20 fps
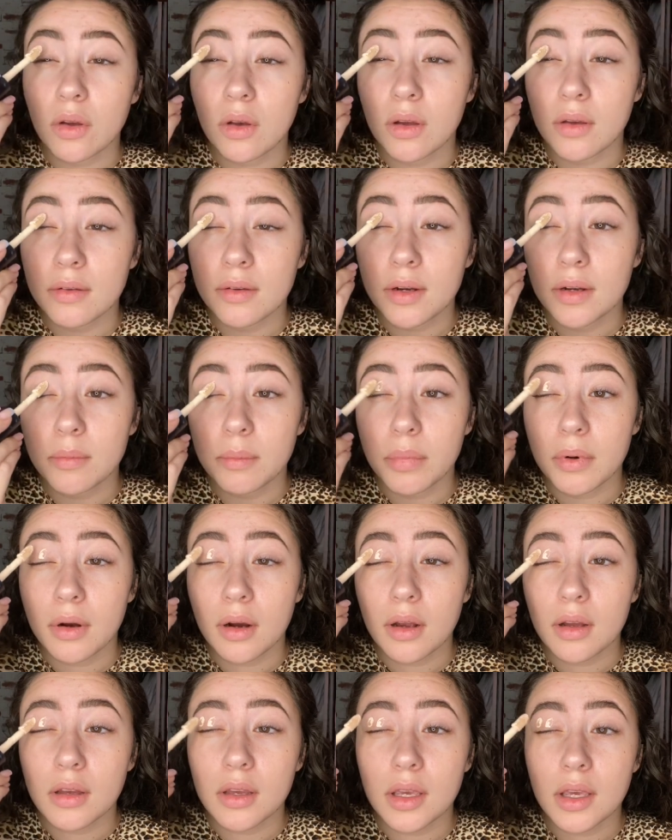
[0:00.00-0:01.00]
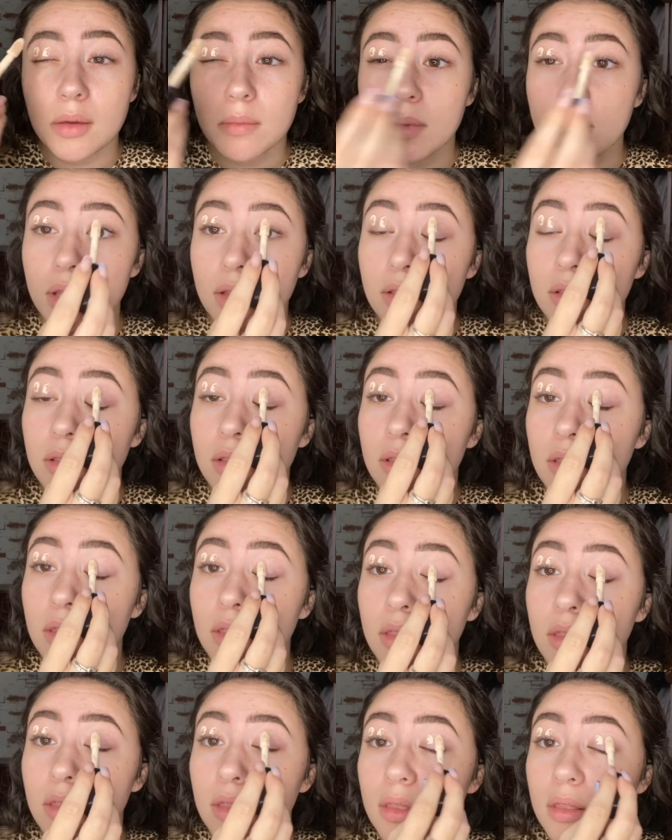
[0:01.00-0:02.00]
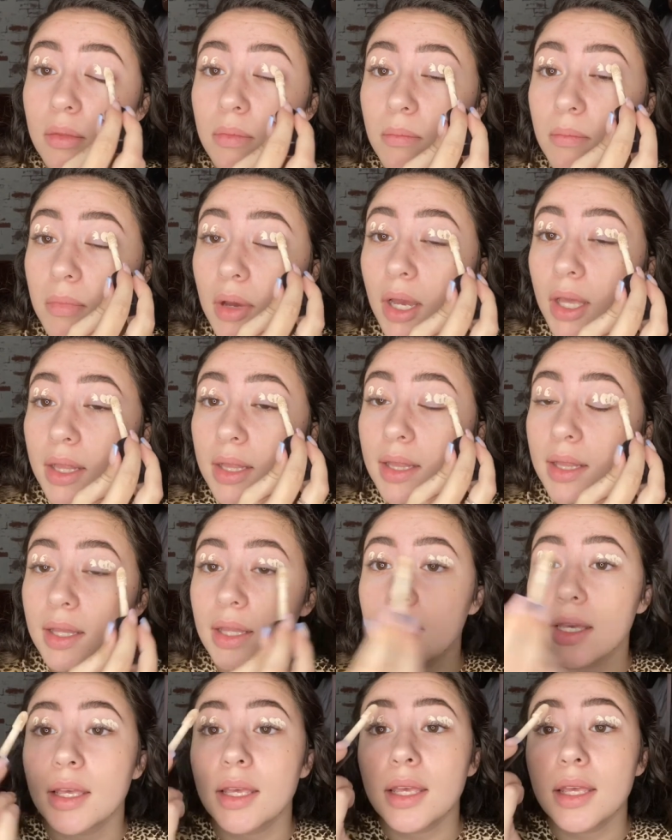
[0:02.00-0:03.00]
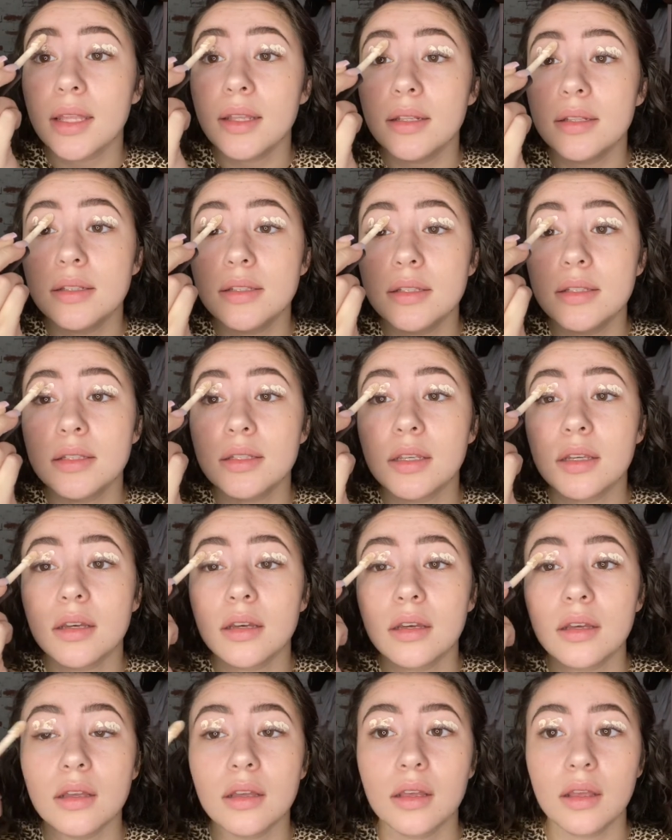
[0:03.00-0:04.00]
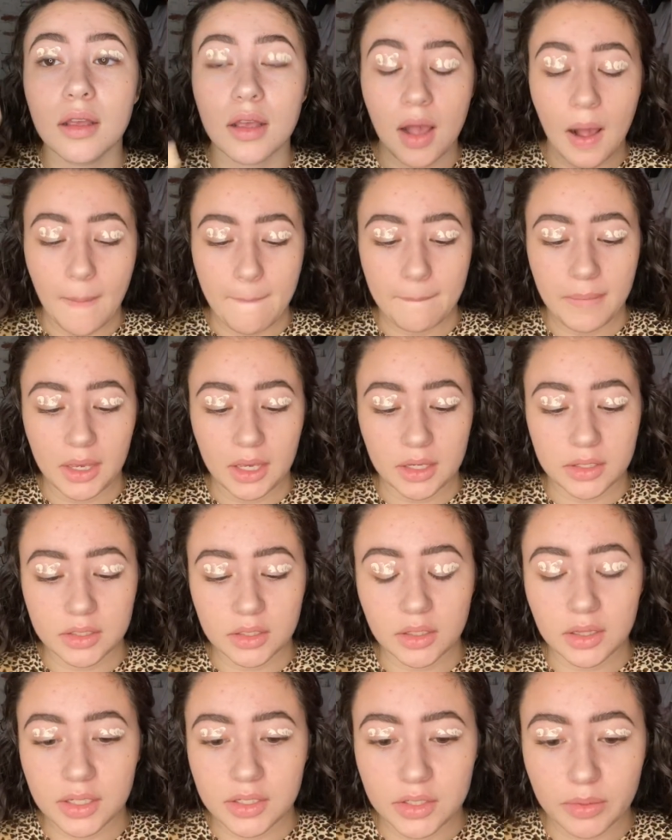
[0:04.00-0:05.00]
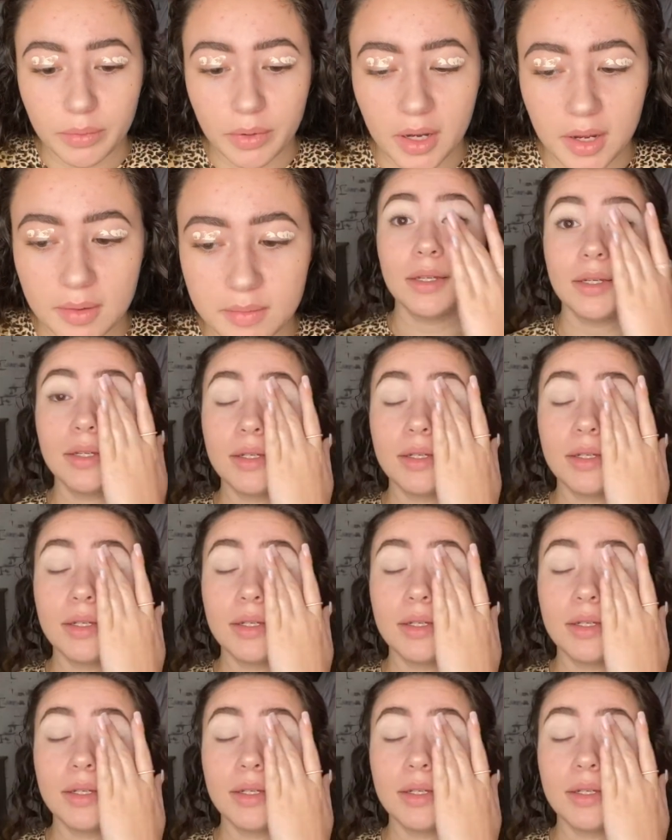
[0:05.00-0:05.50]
I'm gonna prime my lids because her lids are primed.